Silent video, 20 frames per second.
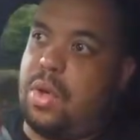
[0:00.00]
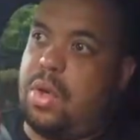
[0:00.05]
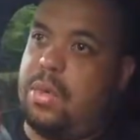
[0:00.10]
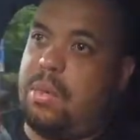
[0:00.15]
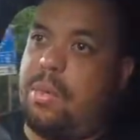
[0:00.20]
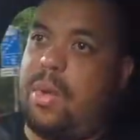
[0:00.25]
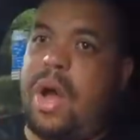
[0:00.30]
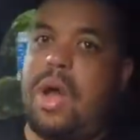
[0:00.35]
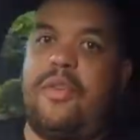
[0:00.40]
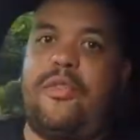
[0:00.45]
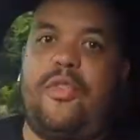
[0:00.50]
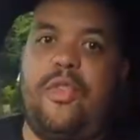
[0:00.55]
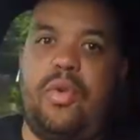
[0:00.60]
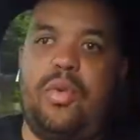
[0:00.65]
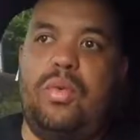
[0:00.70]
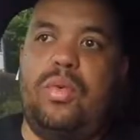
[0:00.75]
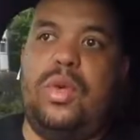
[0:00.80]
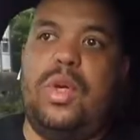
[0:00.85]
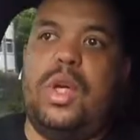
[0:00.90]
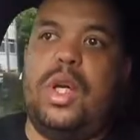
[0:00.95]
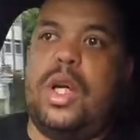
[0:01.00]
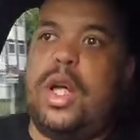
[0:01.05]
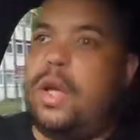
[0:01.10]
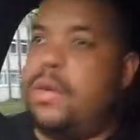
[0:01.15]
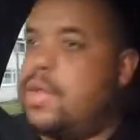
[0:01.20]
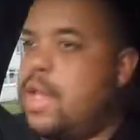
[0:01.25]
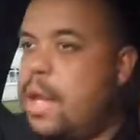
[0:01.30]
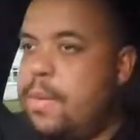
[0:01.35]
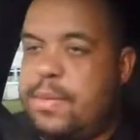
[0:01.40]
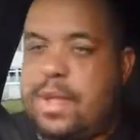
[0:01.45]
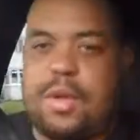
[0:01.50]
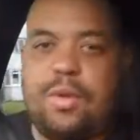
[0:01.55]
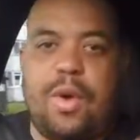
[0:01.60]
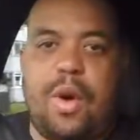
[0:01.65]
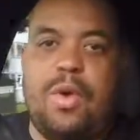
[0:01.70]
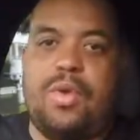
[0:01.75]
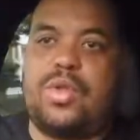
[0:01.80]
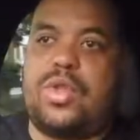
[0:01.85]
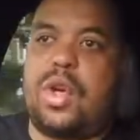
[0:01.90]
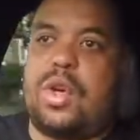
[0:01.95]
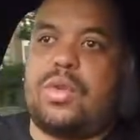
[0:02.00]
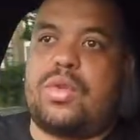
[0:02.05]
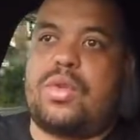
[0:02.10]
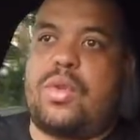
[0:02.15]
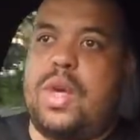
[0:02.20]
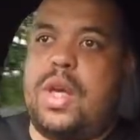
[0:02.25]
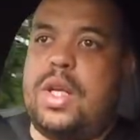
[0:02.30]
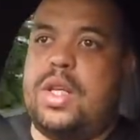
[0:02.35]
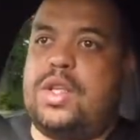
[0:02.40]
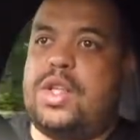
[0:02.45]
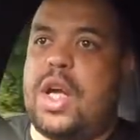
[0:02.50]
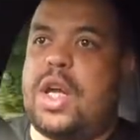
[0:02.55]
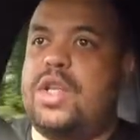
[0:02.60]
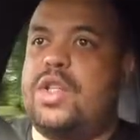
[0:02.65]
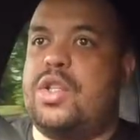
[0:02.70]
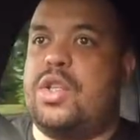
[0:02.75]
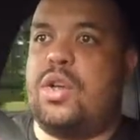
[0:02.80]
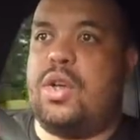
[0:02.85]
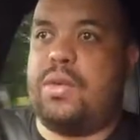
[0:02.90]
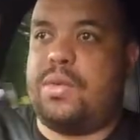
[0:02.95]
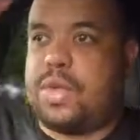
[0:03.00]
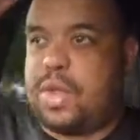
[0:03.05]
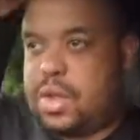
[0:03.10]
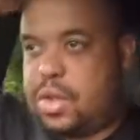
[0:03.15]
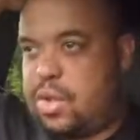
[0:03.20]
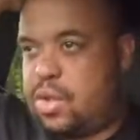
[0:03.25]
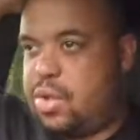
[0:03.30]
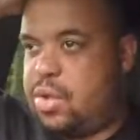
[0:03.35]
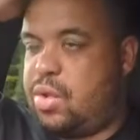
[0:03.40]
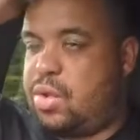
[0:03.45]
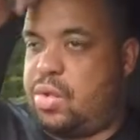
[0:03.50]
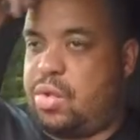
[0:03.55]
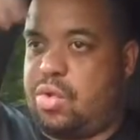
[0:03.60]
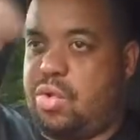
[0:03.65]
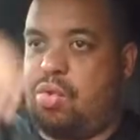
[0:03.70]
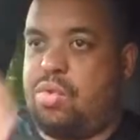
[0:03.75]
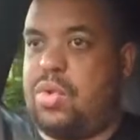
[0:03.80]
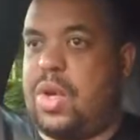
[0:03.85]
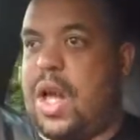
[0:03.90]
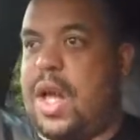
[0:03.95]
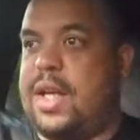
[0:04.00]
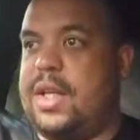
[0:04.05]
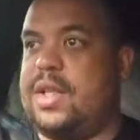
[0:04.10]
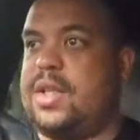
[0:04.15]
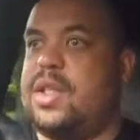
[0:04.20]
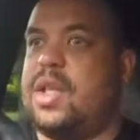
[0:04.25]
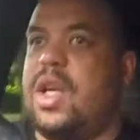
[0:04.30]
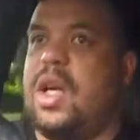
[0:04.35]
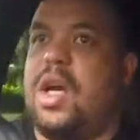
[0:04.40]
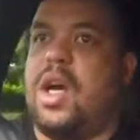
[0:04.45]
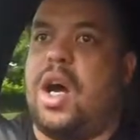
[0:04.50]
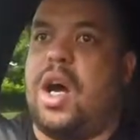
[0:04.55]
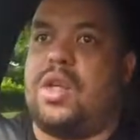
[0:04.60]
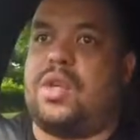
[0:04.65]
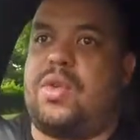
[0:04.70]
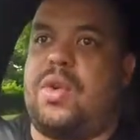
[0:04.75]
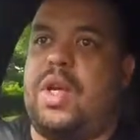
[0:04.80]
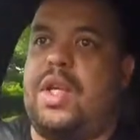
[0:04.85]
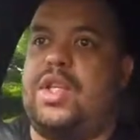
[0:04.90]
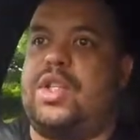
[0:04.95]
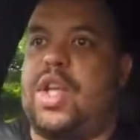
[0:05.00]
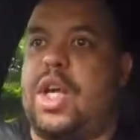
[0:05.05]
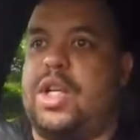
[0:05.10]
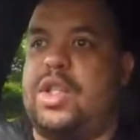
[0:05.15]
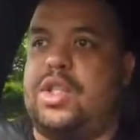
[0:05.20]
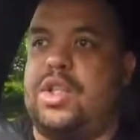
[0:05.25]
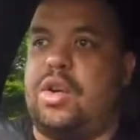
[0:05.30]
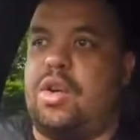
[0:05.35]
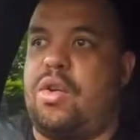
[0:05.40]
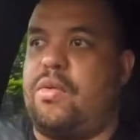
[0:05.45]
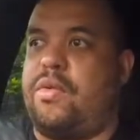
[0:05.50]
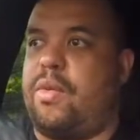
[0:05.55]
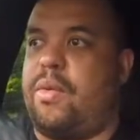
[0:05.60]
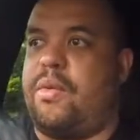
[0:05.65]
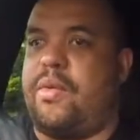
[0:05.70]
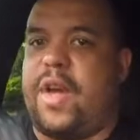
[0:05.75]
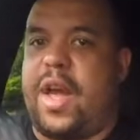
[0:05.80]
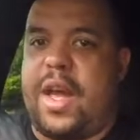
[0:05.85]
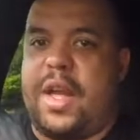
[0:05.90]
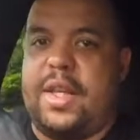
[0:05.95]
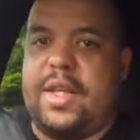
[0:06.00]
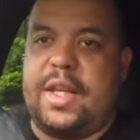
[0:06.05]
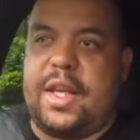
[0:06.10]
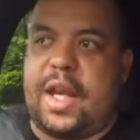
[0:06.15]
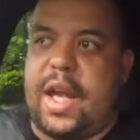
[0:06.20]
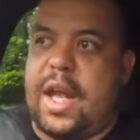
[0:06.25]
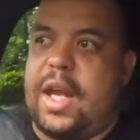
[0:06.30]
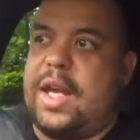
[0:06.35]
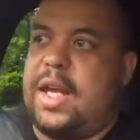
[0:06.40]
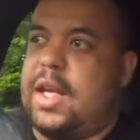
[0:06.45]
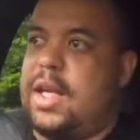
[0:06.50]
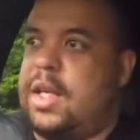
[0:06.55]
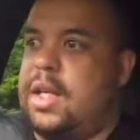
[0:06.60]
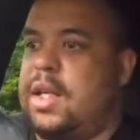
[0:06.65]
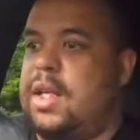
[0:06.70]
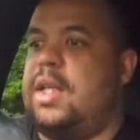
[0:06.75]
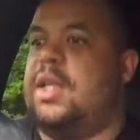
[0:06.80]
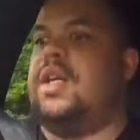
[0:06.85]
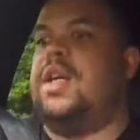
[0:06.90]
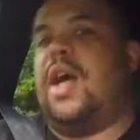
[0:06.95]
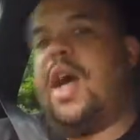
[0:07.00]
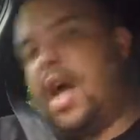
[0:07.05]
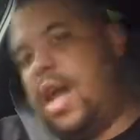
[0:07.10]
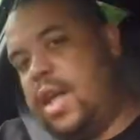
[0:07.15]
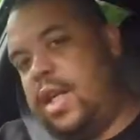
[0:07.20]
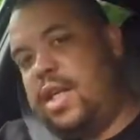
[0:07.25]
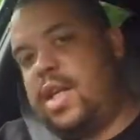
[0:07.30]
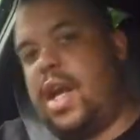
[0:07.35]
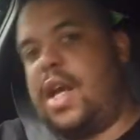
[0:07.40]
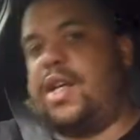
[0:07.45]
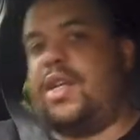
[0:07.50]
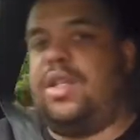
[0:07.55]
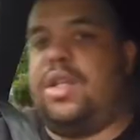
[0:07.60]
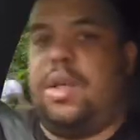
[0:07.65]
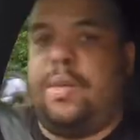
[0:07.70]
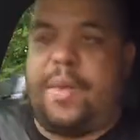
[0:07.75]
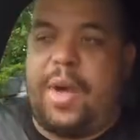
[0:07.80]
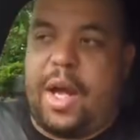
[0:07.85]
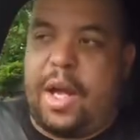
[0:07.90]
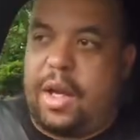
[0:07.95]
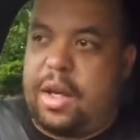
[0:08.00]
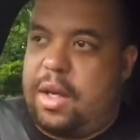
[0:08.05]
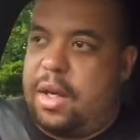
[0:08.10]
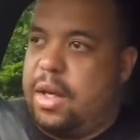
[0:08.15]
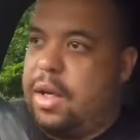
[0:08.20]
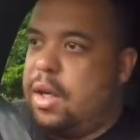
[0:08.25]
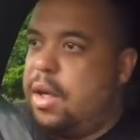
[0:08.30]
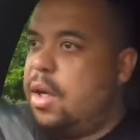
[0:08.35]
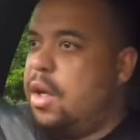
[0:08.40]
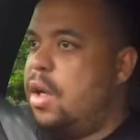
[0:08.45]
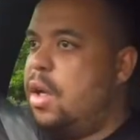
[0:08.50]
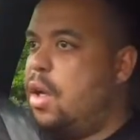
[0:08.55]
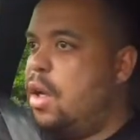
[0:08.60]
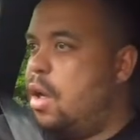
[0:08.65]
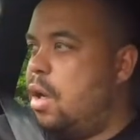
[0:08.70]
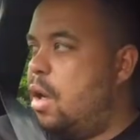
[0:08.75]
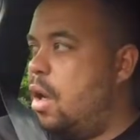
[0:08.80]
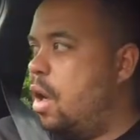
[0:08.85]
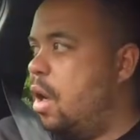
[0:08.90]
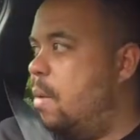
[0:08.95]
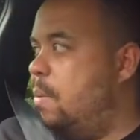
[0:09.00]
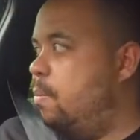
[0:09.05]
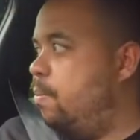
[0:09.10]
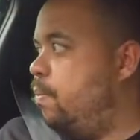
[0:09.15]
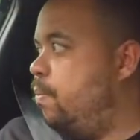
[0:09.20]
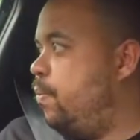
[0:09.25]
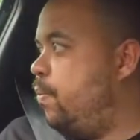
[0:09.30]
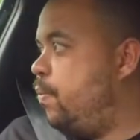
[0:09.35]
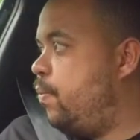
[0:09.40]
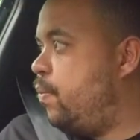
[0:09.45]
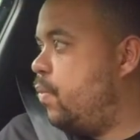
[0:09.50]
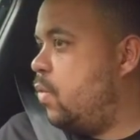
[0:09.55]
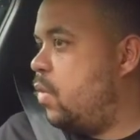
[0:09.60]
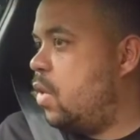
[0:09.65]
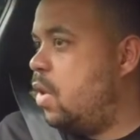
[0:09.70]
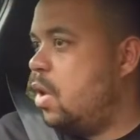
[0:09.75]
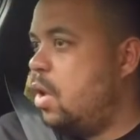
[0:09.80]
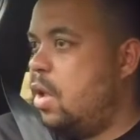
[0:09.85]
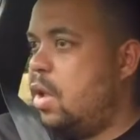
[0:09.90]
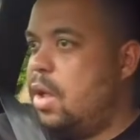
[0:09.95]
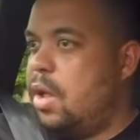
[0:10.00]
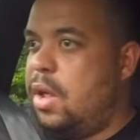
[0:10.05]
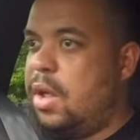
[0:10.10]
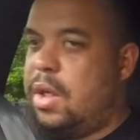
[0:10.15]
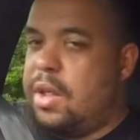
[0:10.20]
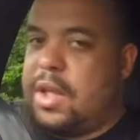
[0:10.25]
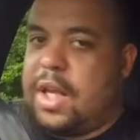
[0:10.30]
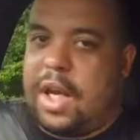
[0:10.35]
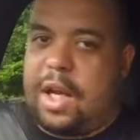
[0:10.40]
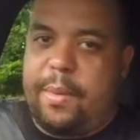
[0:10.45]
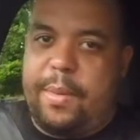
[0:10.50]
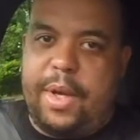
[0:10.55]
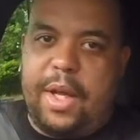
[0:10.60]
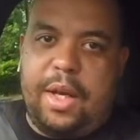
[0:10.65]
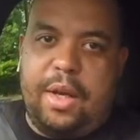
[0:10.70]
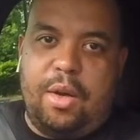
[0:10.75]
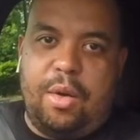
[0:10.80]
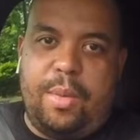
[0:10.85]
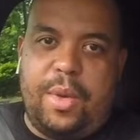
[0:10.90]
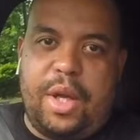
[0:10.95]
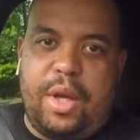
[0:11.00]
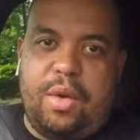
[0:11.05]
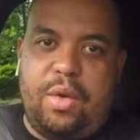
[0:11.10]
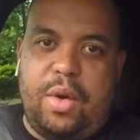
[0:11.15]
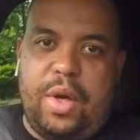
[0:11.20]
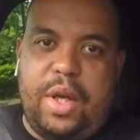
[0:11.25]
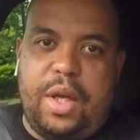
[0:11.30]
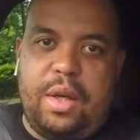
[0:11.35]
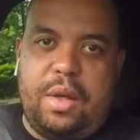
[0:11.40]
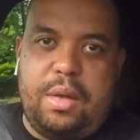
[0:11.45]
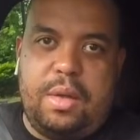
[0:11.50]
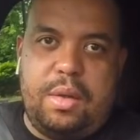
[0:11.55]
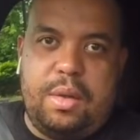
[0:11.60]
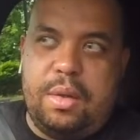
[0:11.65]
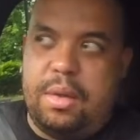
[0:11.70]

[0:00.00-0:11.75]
My fault. It was empty road, so I was quickly changing. It was a dual lanes. I was quickly changing over without indicating, and it yanks you back. That can be a little bit annoying,